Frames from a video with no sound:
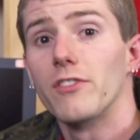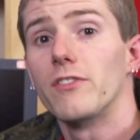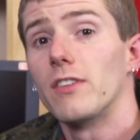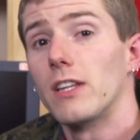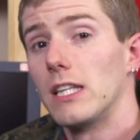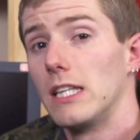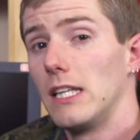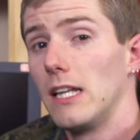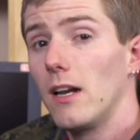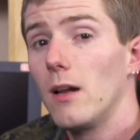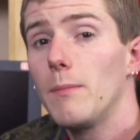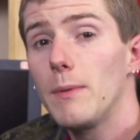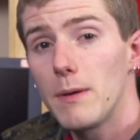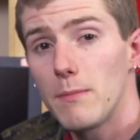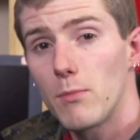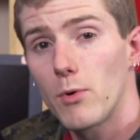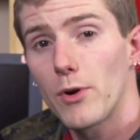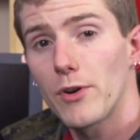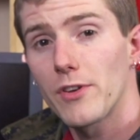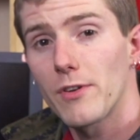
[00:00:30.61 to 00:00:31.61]
It's a little bit
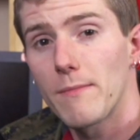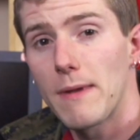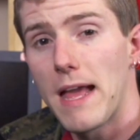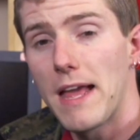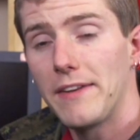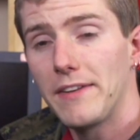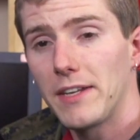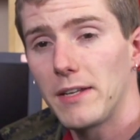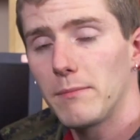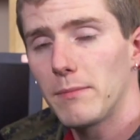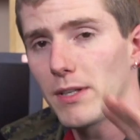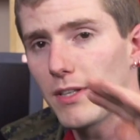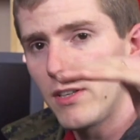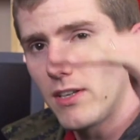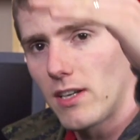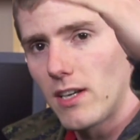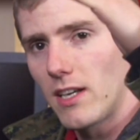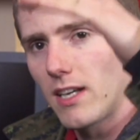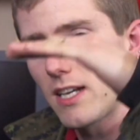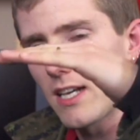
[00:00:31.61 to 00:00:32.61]
more demanding, but you
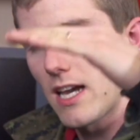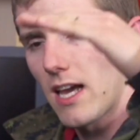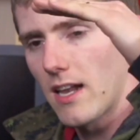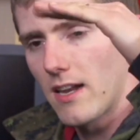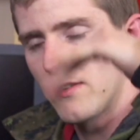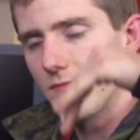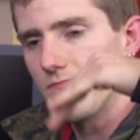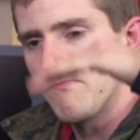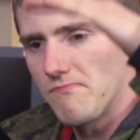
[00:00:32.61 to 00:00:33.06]
can kind